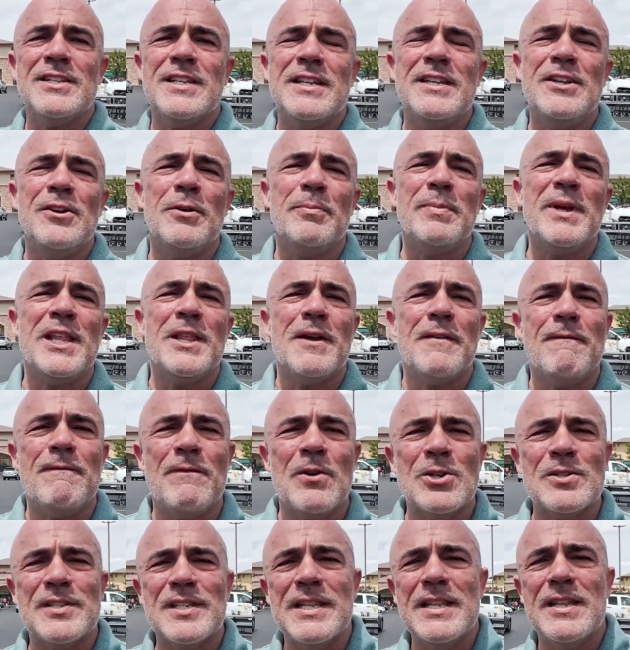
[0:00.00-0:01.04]
and you'll be the
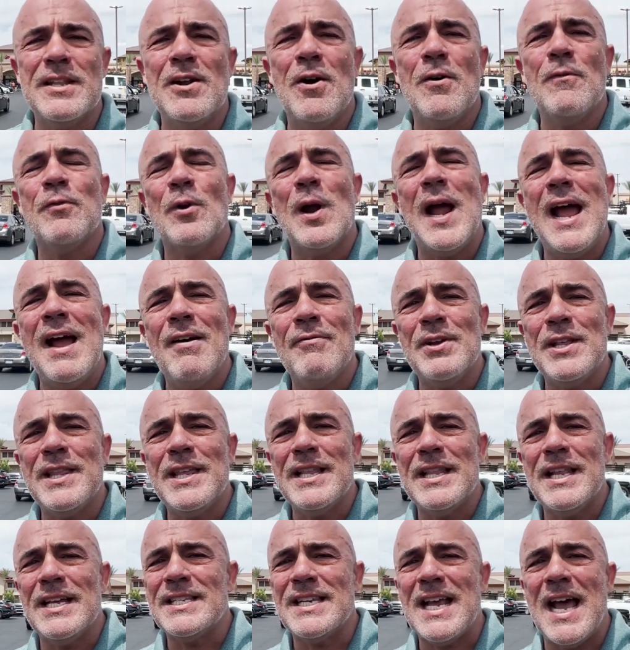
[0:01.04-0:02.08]
first in the know for
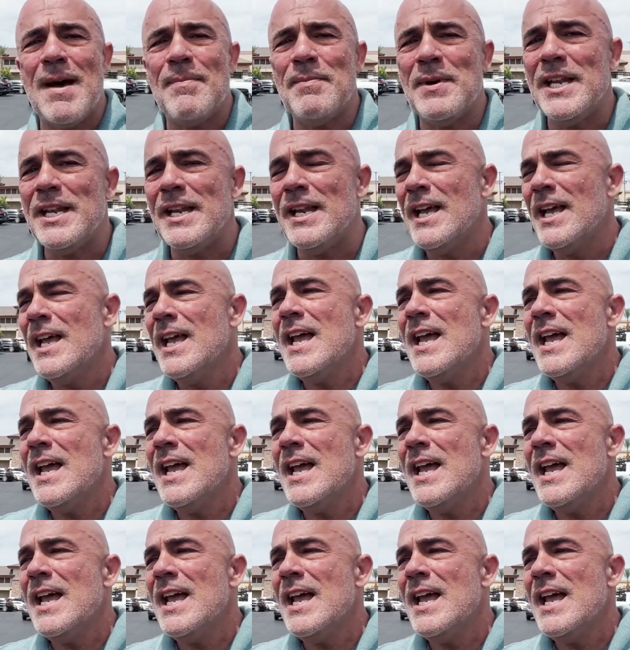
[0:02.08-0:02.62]
everything that's happening